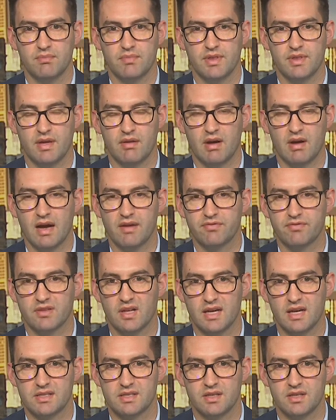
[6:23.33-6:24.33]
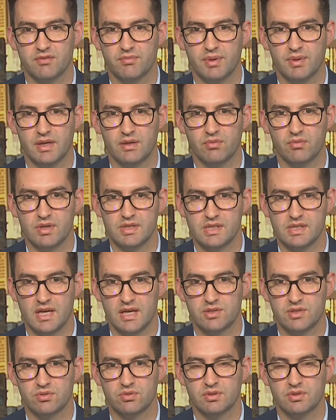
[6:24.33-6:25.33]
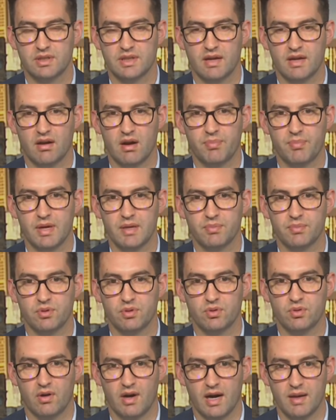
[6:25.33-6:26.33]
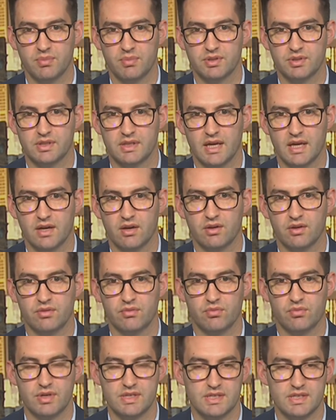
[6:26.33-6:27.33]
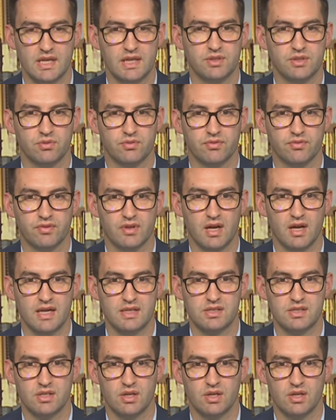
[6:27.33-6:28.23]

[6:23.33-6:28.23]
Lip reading: There are flights that have been rescheduled, and there are people who are able to get on rescheduled flights.